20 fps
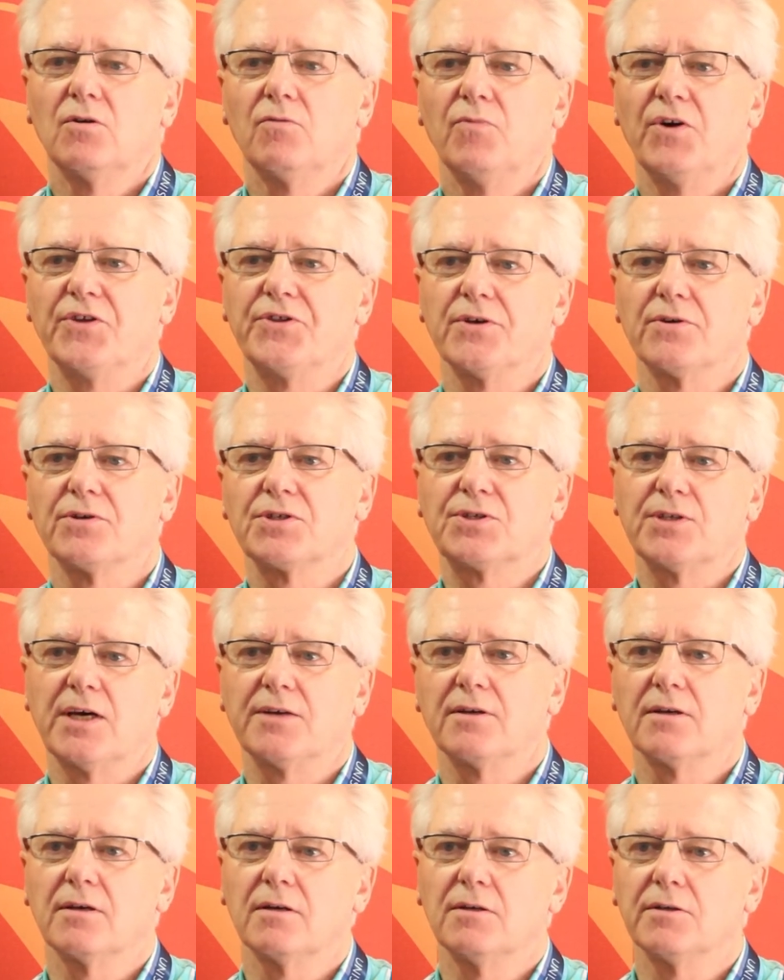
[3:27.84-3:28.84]
whether you're
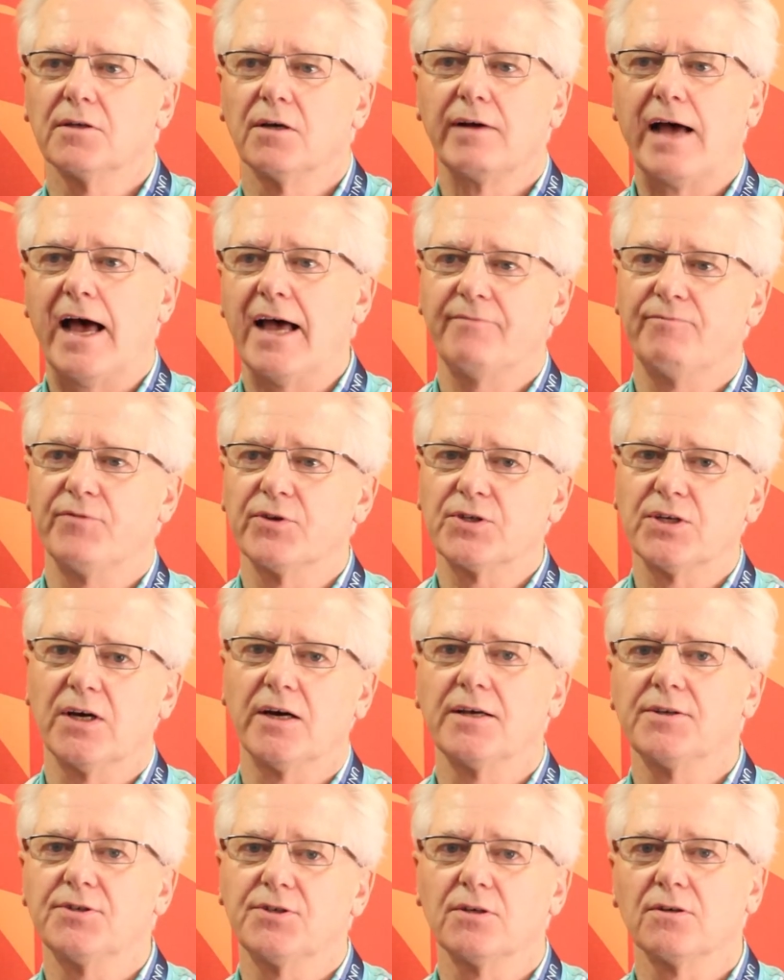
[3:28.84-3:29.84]
studying, you know,
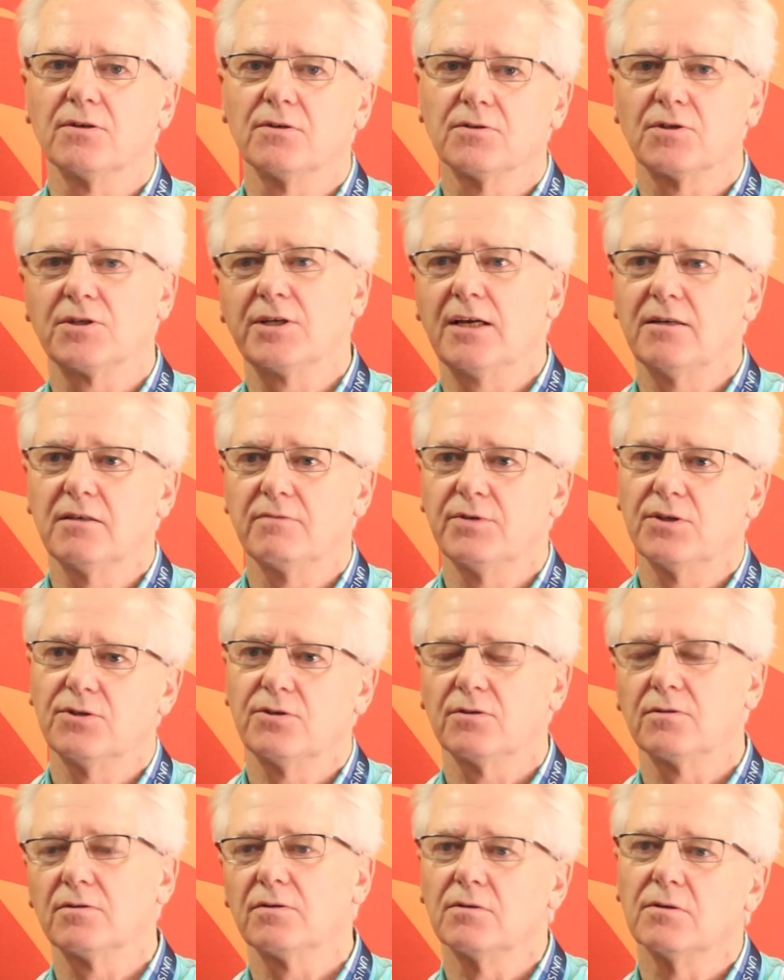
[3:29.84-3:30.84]
advertising on
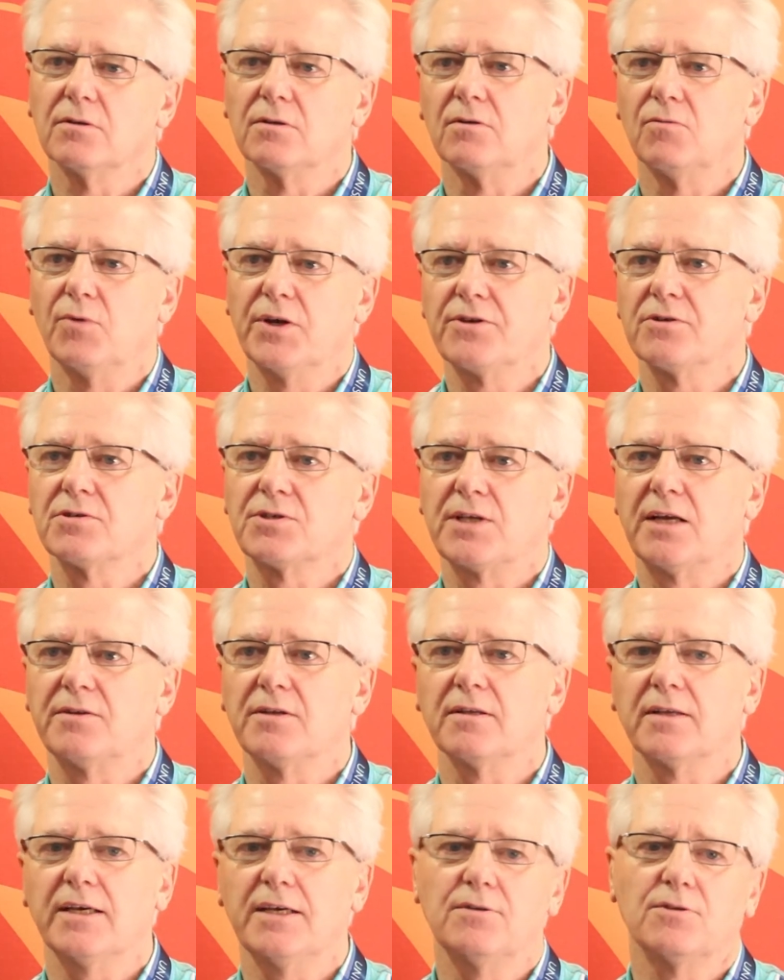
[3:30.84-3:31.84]
television, or whether you're
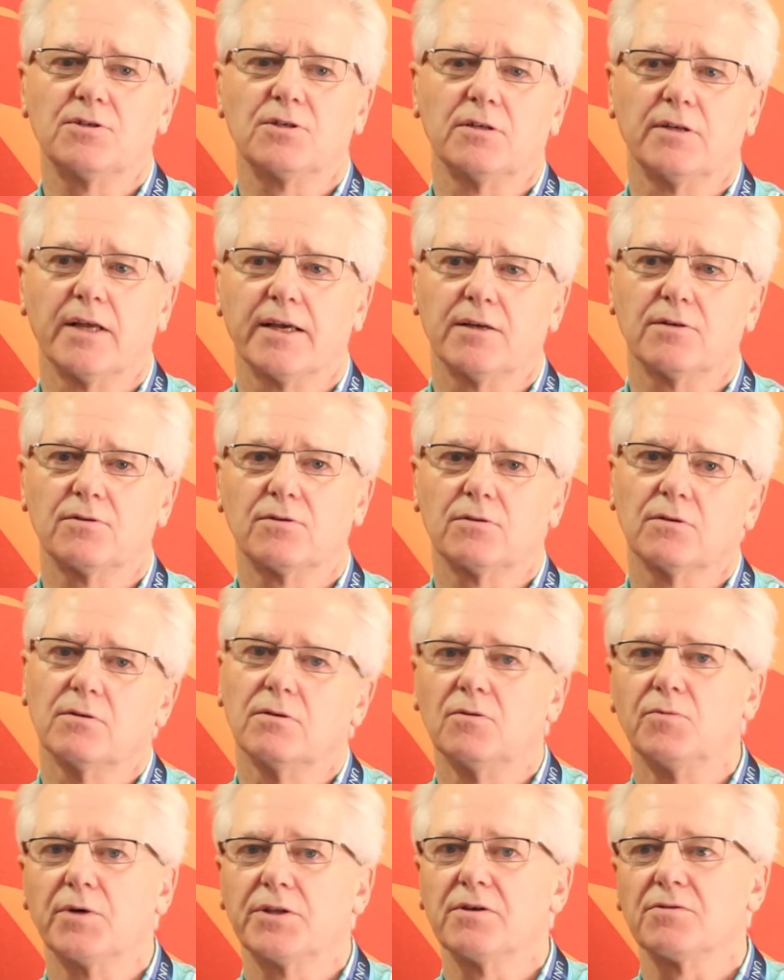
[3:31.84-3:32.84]
studying internet,
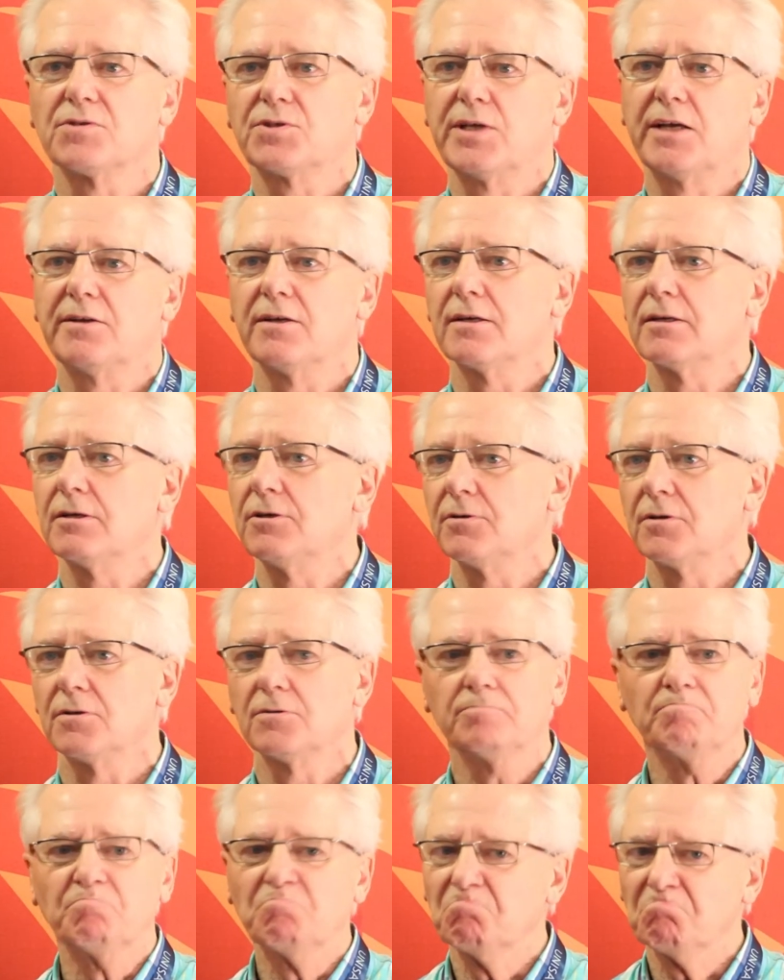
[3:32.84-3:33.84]
or whether you're studying, you
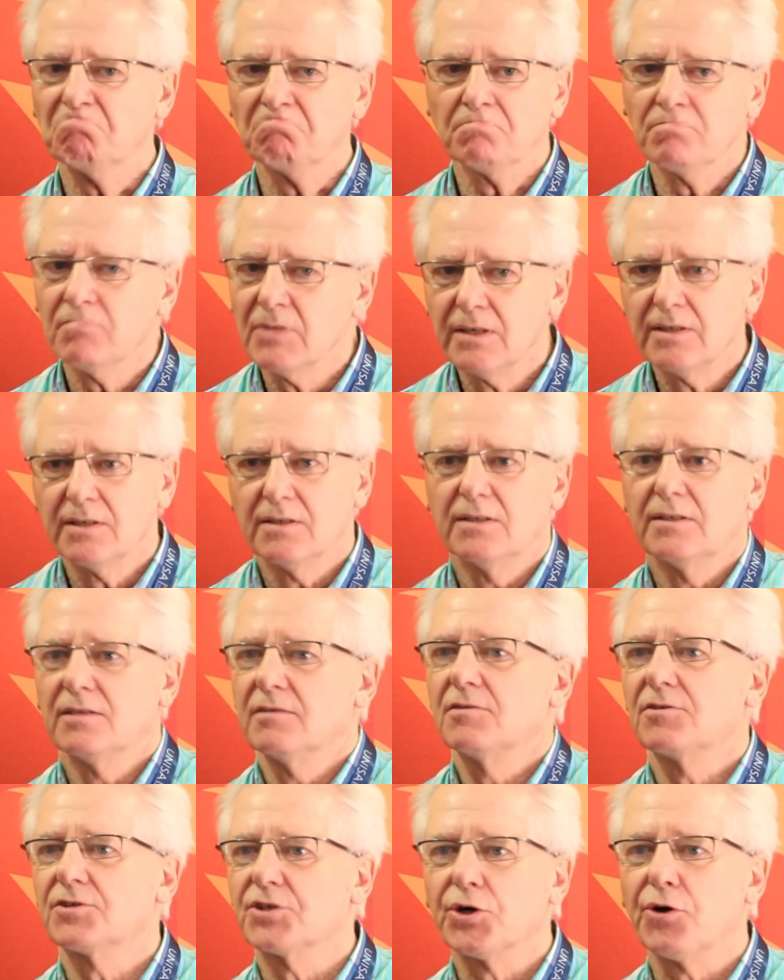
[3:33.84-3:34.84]
know,
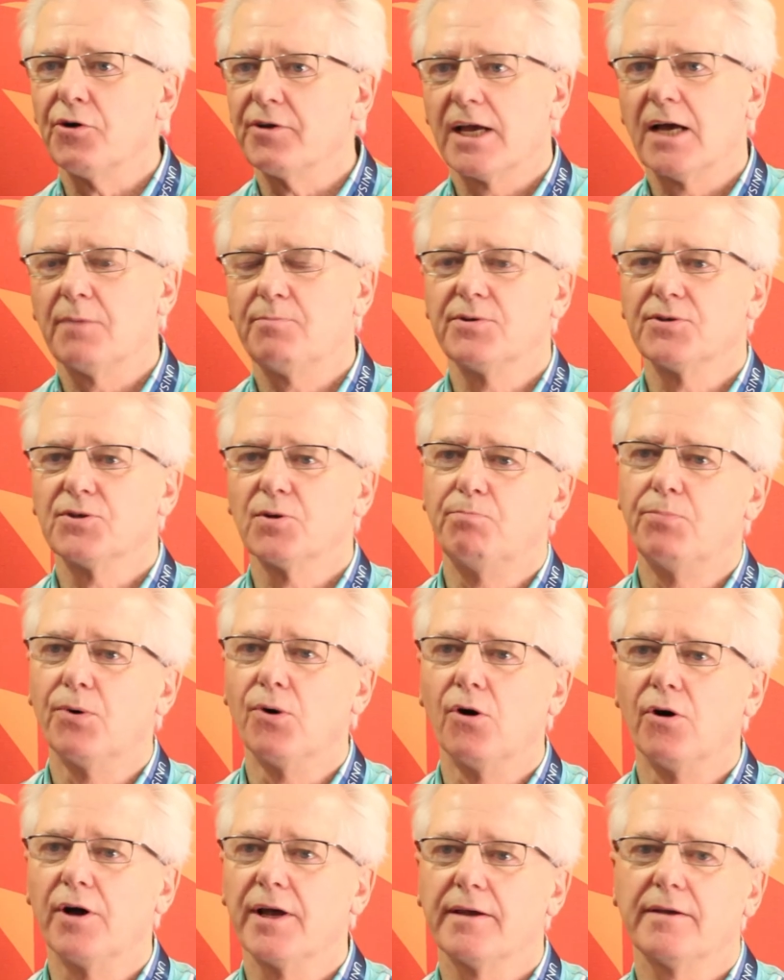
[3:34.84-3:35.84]
growing up as a
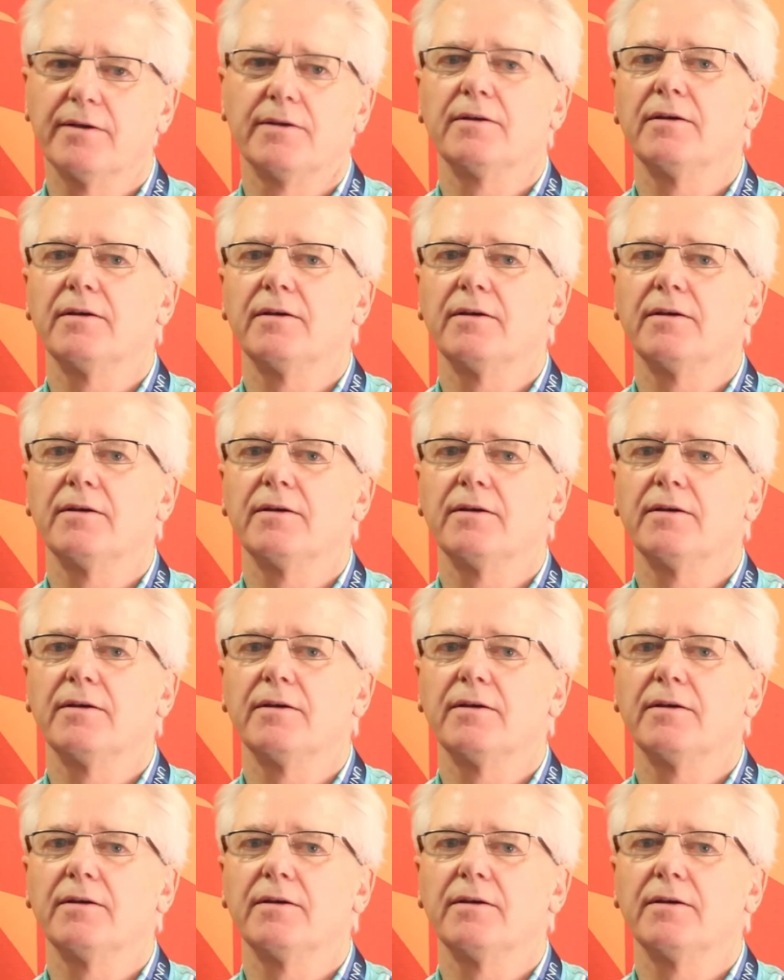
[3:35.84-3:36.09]
boy